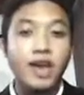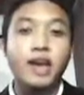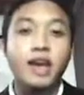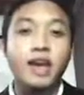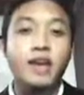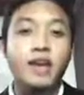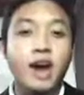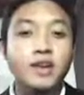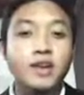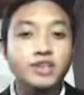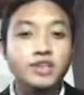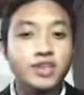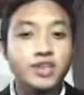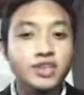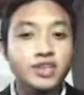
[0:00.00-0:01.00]
And our
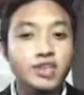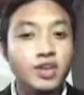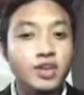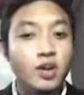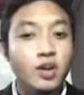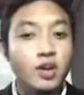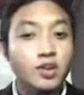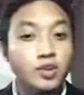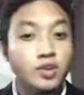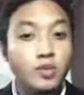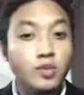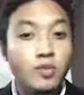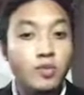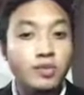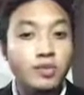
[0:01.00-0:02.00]
strategy also
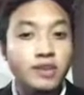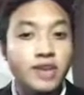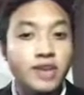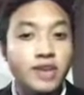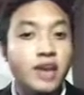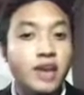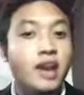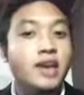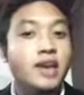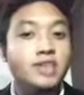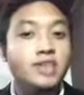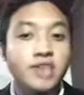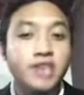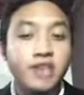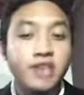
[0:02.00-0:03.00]
boosts their
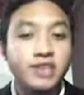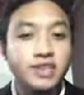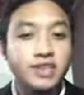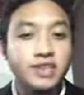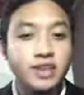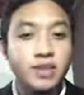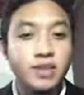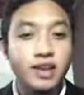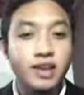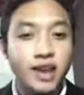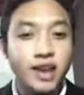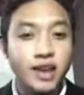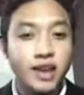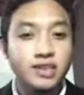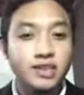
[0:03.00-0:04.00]
self-esteem in
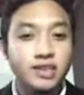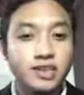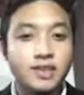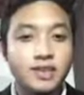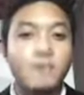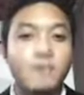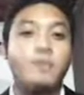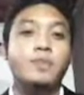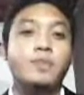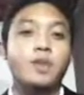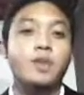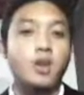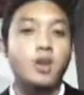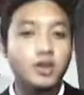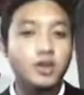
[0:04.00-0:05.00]
class.
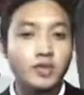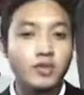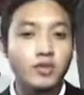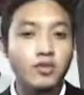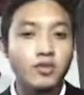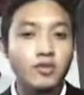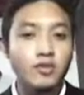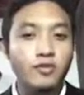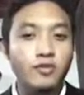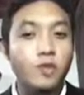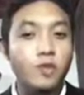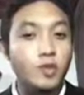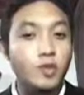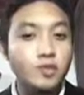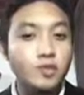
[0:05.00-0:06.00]
Also,
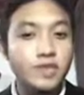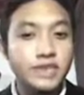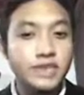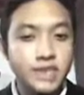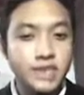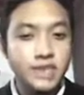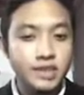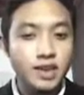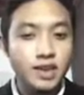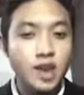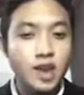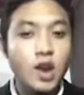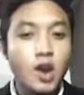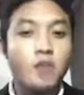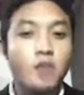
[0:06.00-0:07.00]
from Group 13,
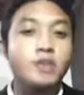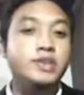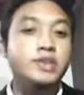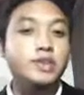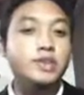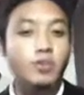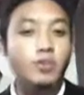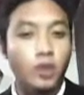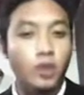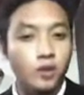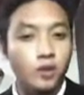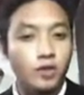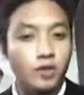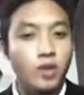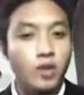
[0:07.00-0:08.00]
which is one
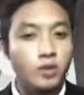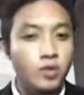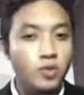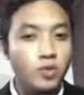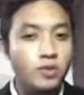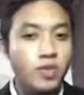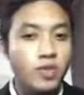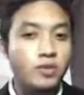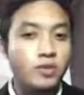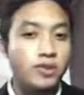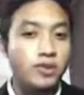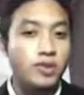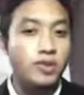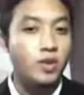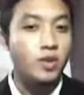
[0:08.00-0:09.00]
of our group that we
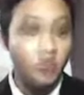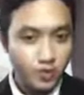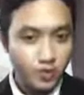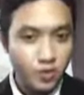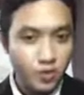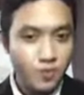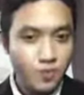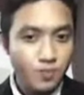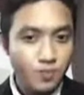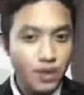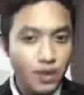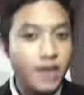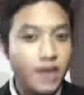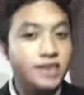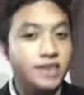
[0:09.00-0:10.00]
taught also,
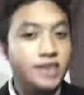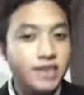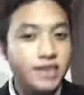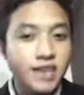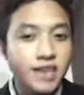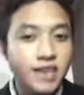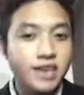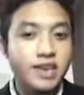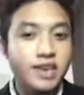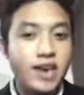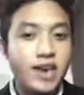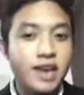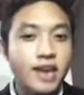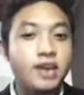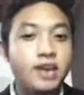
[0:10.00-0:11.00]
stated
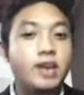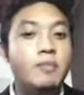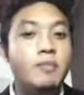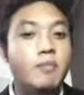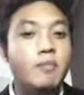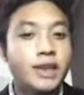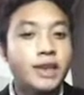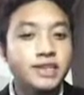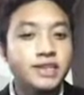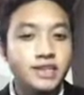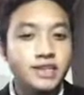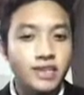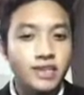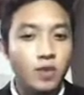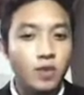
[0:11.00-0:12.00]
that the
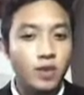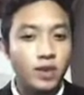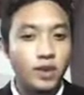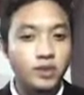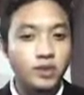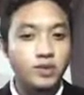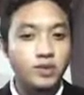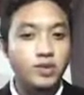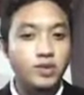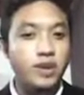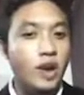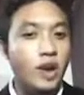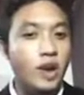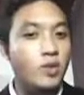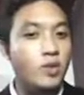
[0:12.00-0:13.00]
method that we used
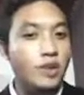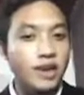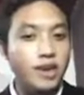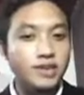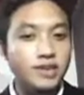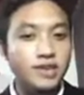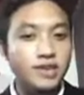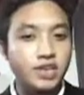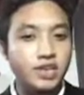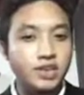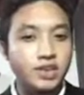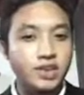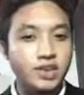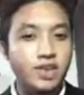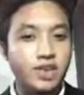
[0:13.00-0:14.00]
during our class
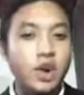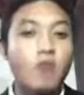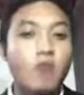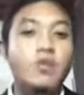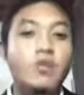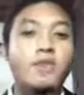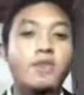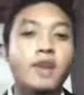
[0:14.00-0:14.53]
session were